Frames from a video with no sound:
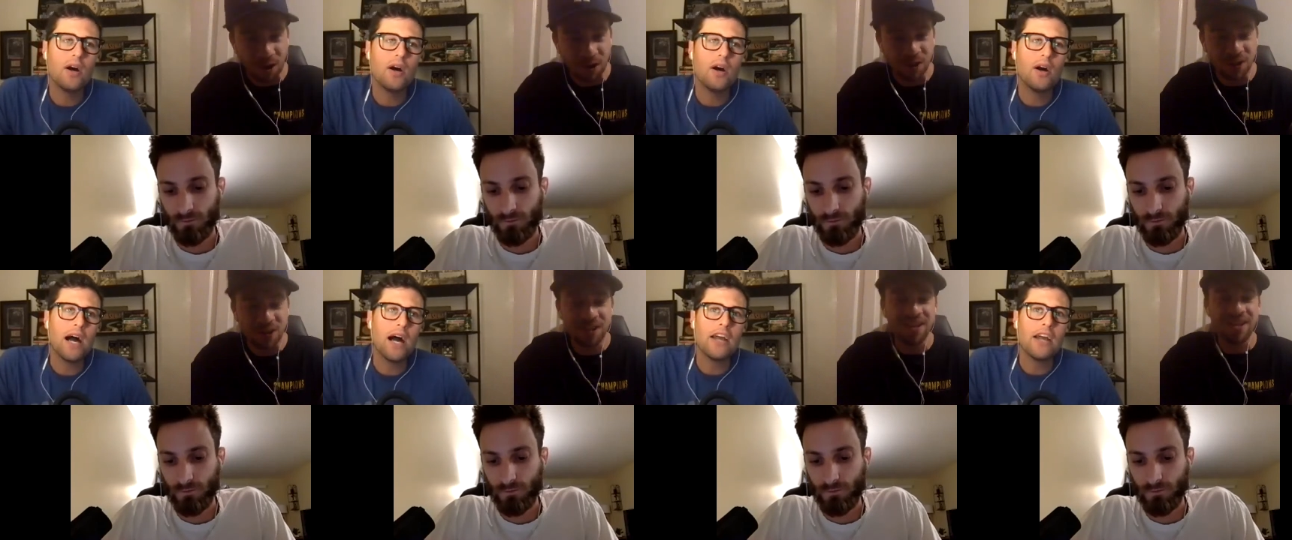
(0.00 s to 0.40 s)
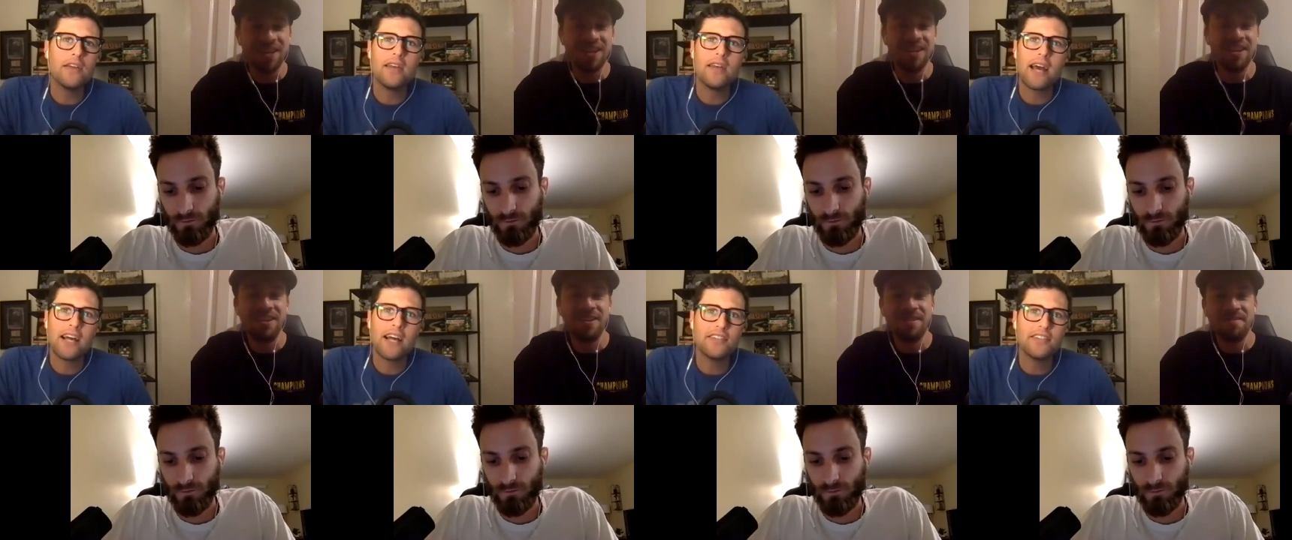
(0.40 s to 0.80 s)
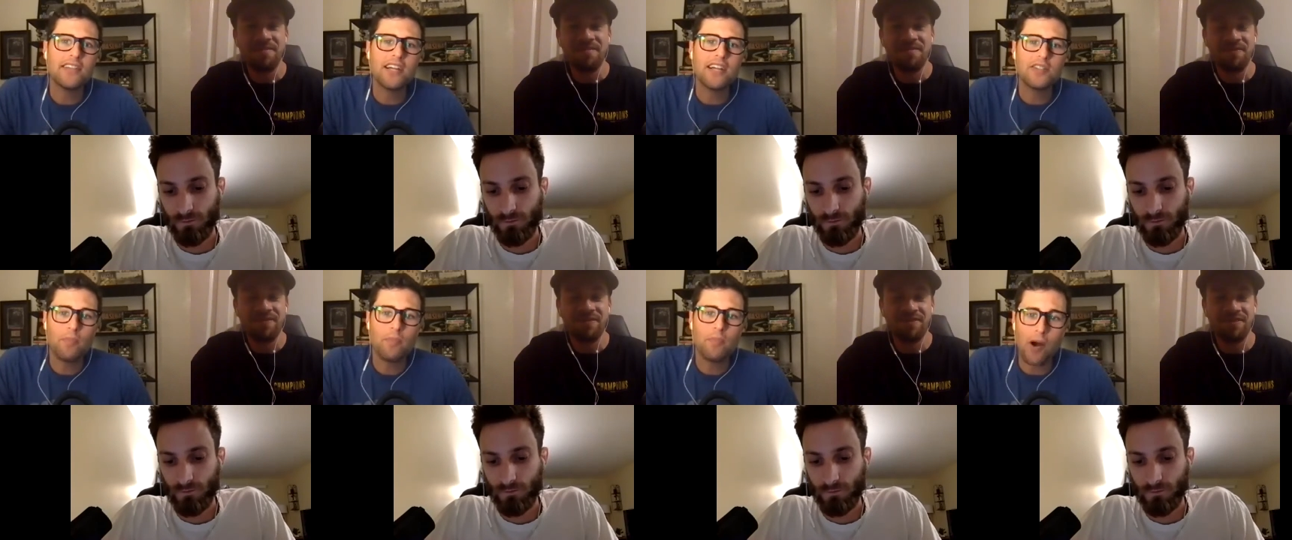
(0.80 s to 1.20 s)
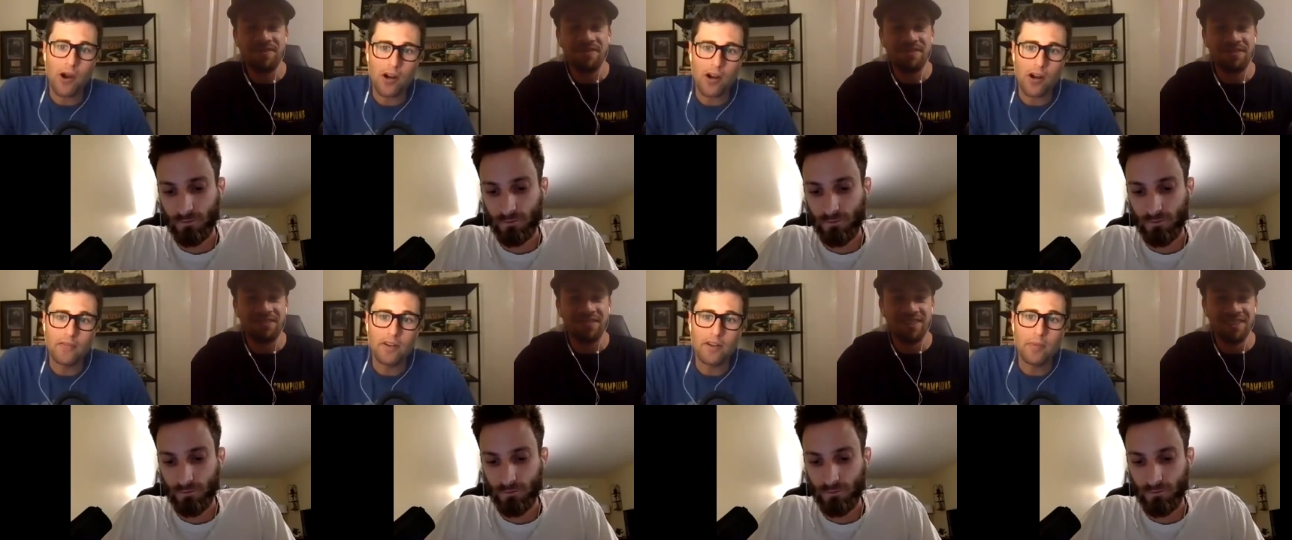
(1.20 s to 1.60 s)
Speaker 1: call. I yes that's
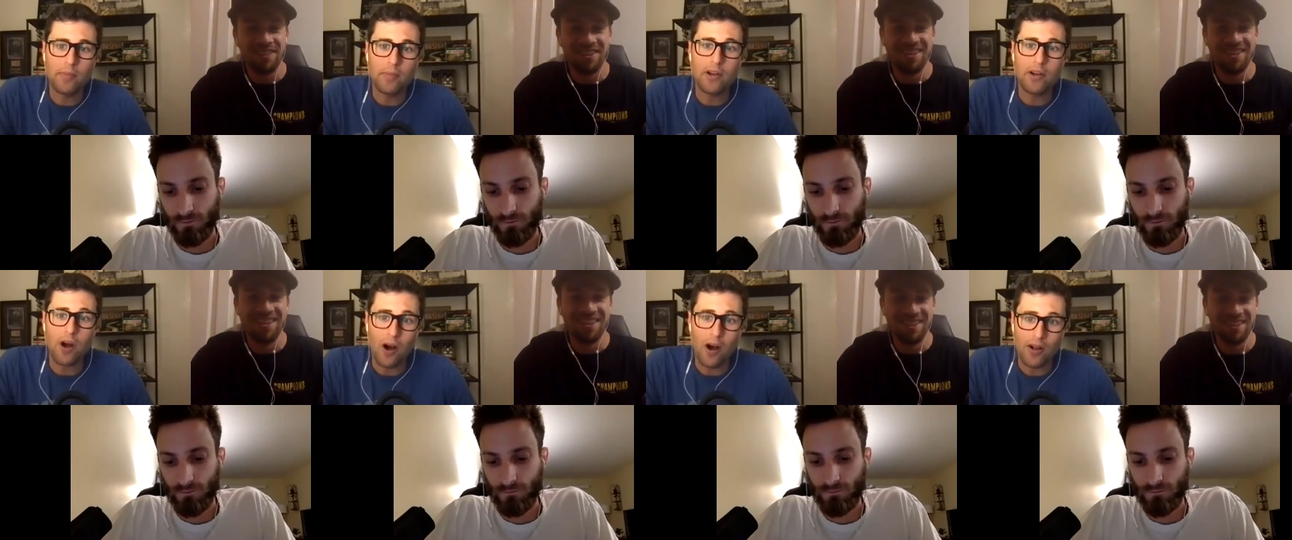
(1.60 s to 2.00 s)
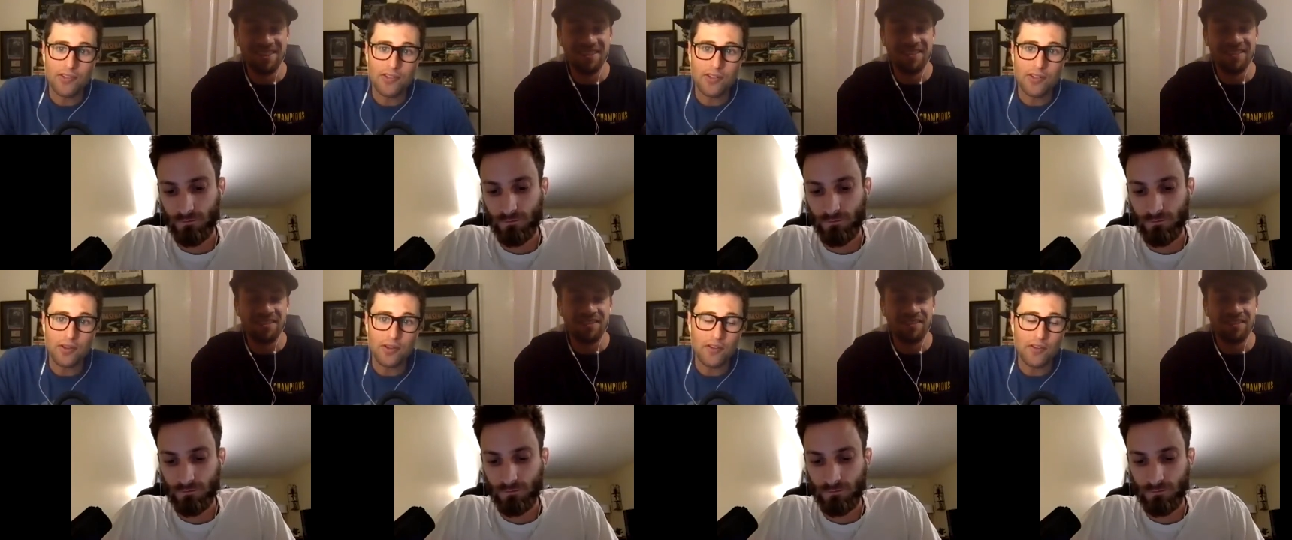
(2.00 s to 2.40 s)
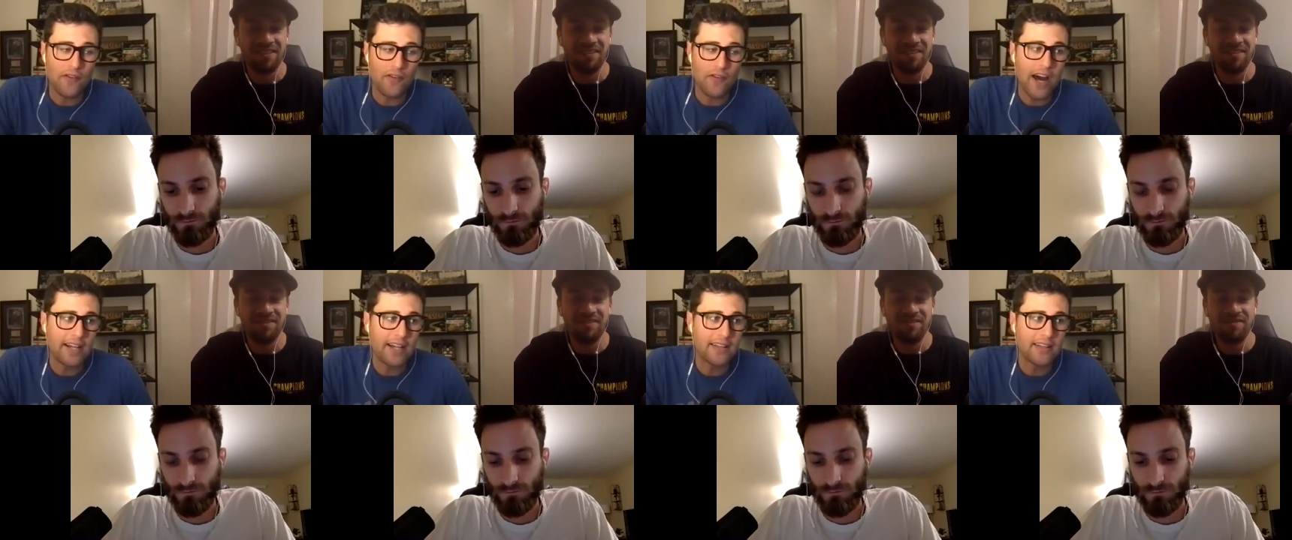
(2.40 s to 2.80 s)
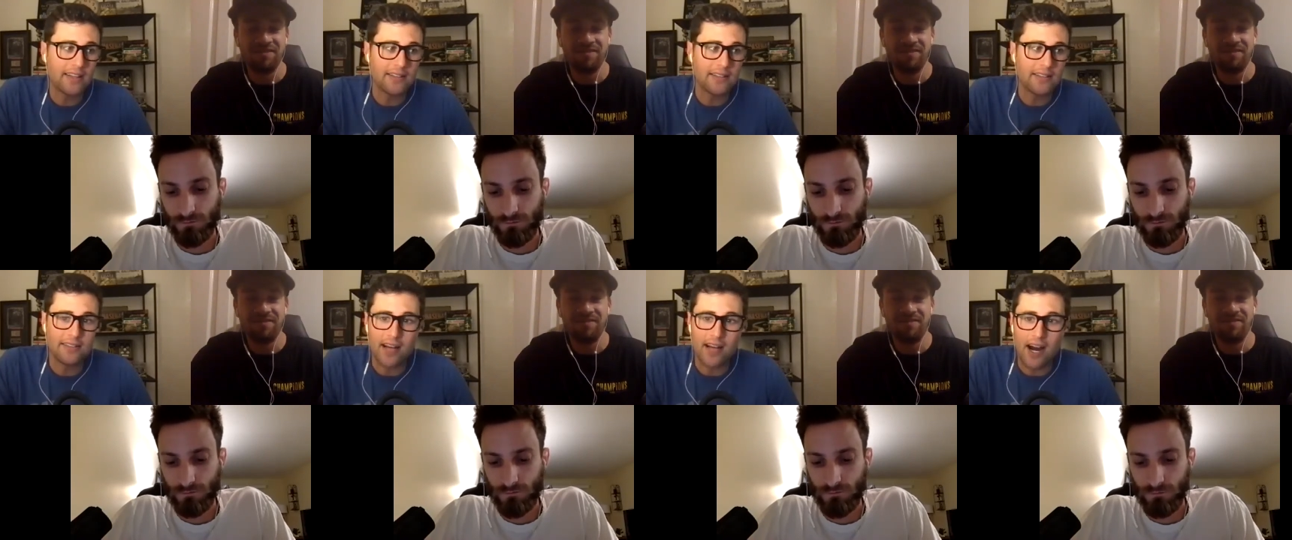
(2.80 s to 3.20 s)
part of it, but also the fact that
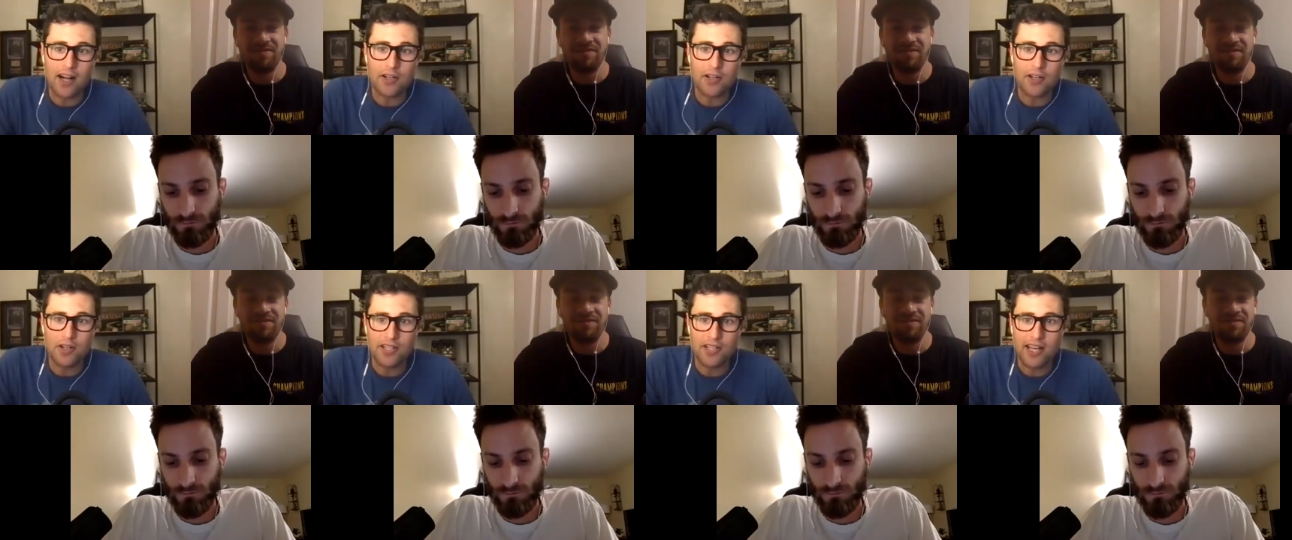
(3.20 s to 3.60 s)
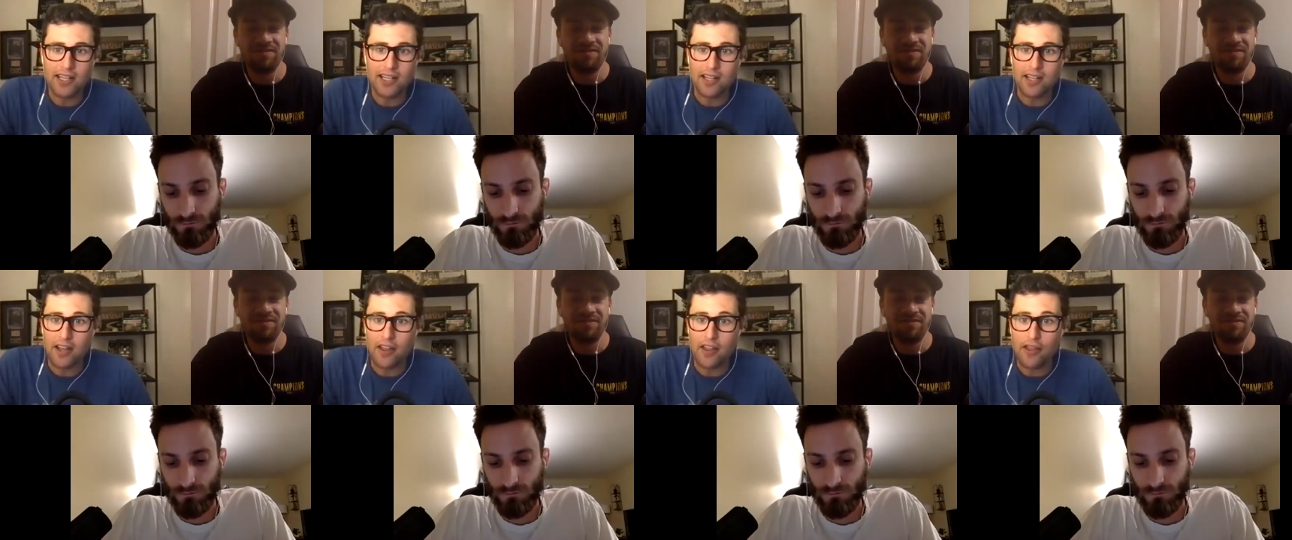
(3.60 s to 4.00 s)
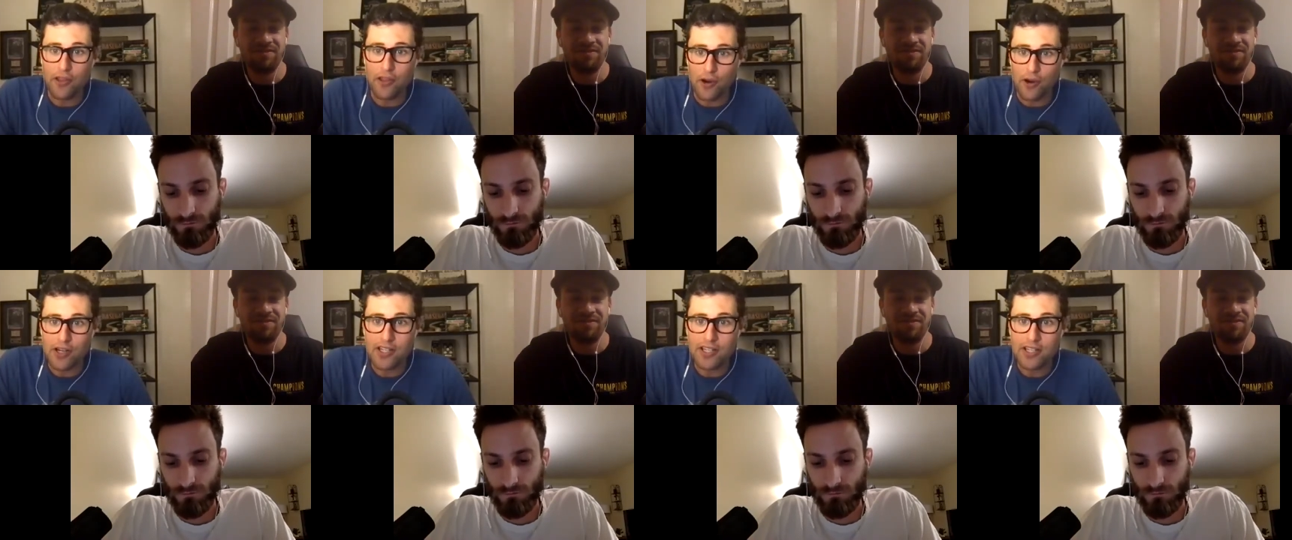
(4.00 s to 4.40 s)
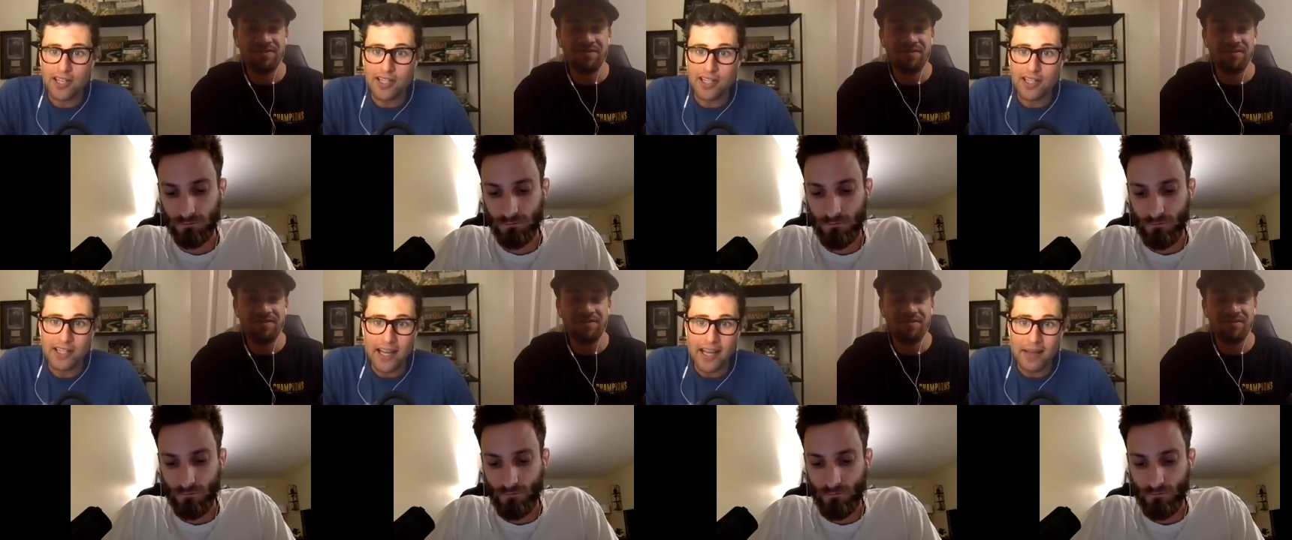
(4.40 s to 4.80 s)
the Dodgers had a
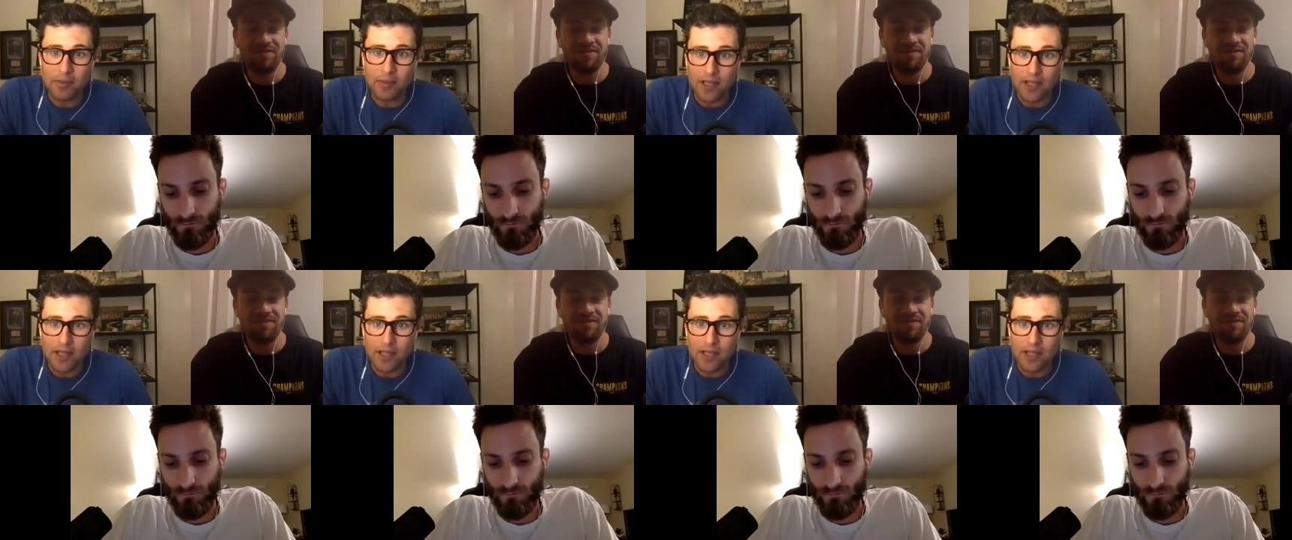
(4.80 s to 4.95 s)
thirteen game